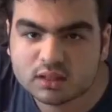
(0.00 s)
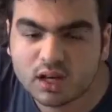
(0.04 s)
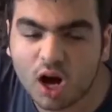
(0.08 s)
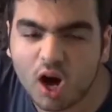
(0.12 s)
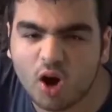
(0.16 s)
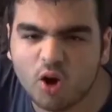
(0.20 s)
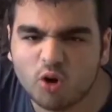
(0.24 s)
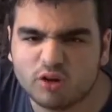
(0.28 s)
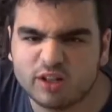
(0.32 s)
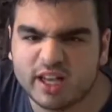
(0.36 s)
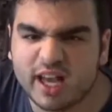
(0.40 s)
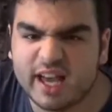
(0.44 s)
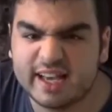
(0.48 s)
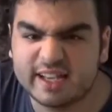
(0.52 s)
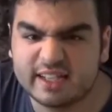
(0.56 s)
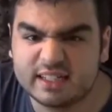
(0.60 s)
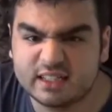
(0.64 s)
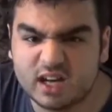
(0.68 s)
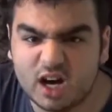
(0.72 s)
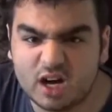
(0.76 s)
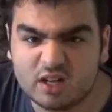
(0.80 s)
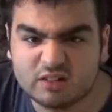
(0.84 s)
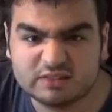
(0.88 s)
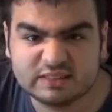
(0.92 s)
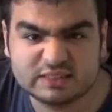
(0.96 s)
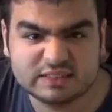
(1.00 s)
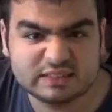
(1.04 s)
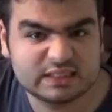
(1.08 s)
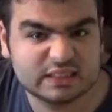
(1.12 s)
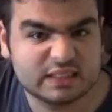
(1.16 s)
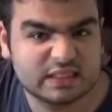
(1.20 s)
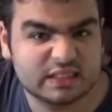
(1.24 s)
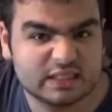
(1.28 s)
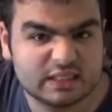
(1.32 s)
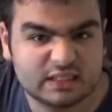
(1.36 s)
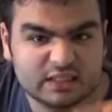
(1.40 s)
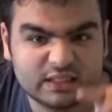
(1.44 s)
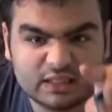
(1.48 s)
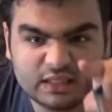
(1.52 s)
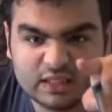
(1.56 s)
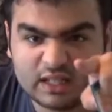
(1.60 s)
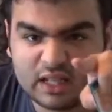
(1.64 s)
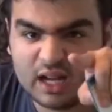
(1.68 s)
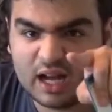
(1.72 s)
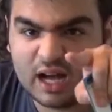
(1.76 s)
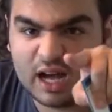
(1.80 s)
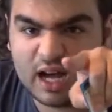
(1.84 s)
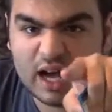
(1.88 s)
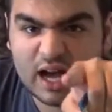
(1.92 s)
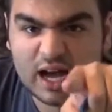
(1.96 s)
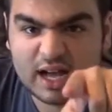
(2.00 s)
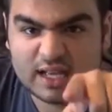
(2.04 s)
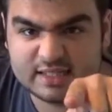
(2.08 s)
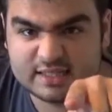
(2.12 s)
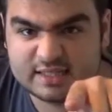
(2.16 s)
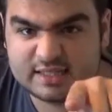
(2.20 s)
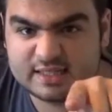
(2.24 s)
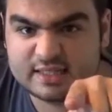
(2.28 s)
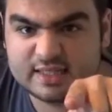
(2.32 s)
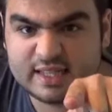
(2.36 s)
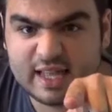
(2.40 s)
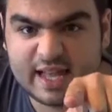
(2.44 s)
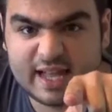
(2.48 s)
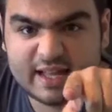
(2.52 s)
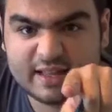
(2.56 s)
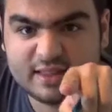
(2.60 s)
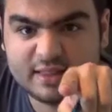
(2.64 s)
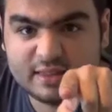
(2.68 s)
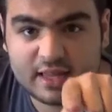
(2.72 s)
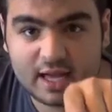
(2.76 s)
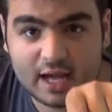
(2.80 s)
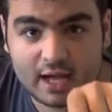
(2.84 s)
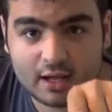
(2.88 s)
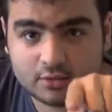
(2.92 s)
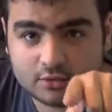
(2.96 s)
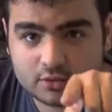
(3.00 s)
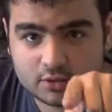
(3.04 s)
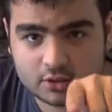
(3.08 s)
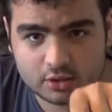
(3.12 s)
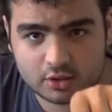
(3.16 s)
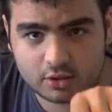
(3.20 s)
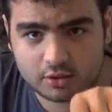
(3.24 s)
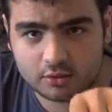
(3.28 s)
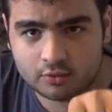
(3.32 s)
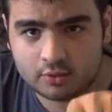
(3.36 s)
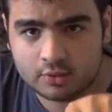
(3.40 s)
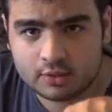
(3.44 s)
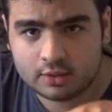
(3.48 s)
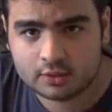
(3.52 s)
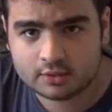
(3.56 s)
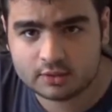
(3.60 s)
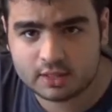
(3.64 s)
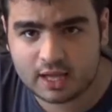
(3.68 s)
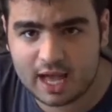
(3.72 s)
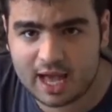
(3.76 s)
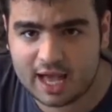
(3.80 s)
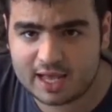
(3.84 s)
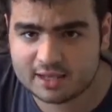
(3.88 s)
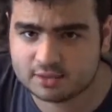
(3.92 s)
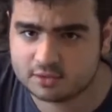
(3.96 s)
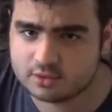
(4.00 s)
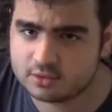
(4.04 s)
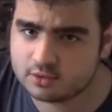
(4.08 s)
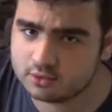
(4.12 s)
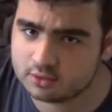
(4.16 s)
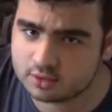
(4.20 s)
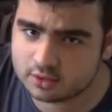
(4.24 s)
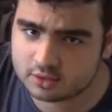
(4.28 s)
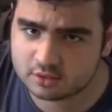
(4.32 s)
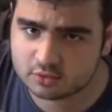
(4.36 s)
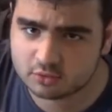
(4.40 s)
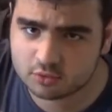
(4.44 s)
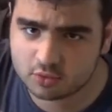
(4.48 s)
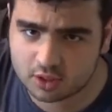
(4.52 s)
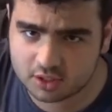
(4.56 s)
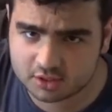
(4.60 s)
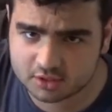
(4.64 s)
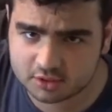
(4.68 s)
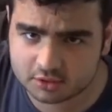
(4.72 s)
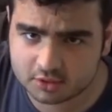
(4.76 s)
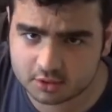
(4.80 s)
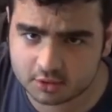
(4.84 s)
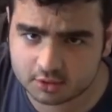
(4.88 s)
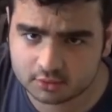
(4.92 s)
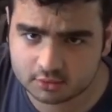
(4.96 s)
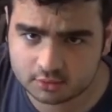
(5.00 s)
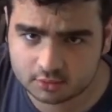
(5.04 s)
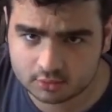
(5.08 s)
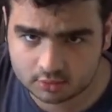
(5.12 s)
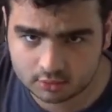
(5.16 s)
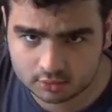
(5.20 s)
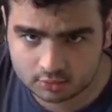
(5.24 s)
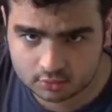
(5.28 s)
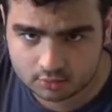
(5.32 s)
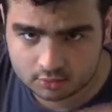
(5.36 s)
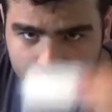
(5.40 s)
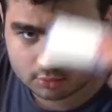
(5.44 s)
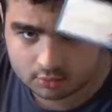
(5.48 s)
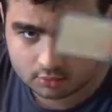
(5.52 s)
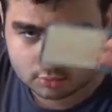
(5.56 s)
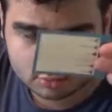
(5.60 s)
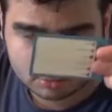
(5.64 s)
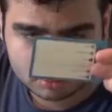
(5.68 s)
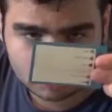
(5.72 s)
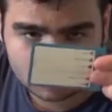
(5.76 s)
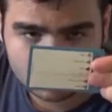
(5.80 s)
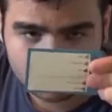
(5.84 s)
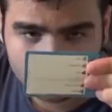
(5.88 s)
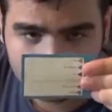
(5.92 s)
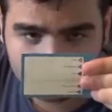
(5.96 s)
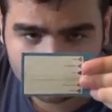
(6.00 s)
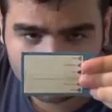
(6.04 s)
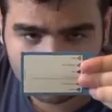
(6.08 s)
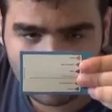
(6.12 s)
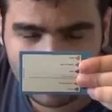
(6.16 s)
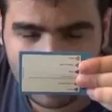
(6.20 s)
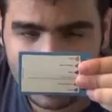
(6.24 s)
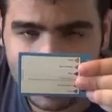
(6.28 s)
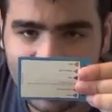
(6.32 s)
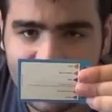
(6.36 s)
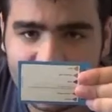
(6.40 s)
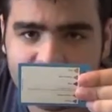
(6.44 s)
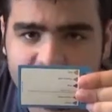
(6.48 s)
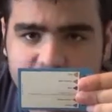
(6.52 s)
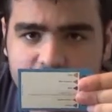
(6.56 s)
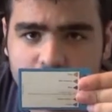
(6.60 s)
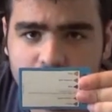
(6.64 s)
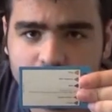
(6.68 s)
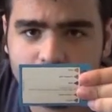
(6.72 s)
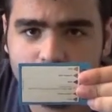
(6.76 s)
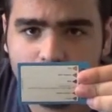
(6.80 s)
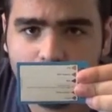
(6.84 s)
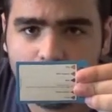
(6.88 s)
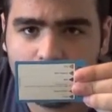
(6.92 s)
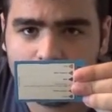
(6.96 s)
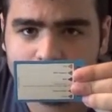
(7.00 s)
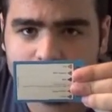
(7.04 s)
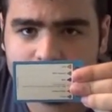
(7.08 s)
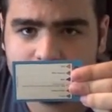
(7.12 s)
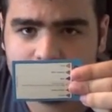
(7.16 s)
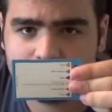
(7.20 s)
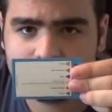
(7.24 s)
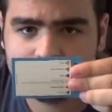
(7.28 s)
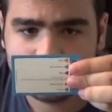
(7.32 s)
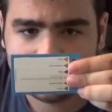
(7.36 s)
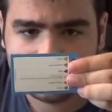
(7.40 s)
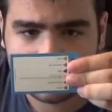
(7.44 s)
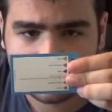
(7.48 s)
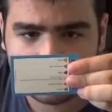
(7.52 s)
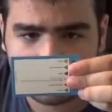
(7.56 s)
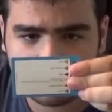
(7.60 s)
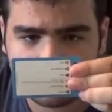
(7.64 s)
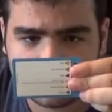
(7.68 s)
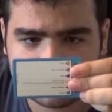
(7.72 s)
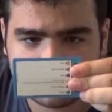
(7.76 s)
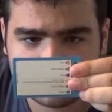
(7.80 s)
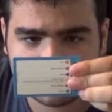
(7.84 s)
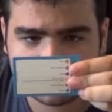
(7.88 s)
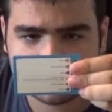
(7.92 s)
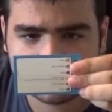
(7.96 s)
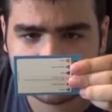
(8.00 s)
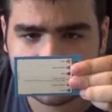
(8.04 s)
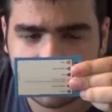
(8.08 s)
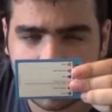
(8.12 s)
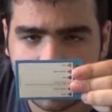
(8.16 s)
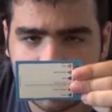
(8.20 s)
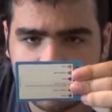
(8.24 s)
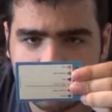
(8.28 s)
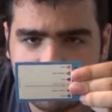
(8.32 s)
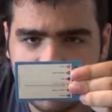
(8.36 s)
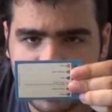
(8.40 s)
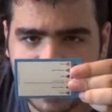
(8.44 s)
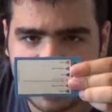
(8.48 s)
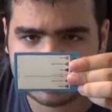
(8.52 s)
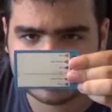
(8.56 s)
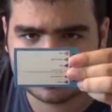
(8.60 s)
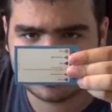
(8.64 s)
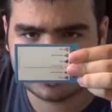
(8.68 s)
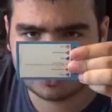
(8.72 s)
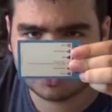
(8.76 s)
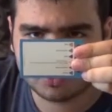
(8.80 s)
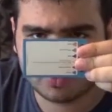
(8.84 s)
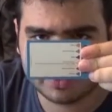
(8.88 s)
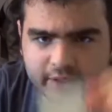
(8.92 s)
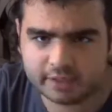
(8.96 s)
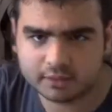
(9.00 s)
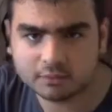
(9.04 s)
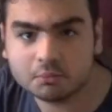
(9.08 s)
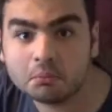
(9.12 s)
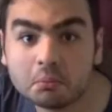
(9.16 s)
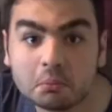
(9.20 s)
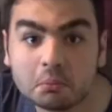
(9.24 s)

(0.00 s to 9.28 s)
Okay, Ghost. I stand down to you to ask you this question. What house are you haunting, and what's your scarring backstory?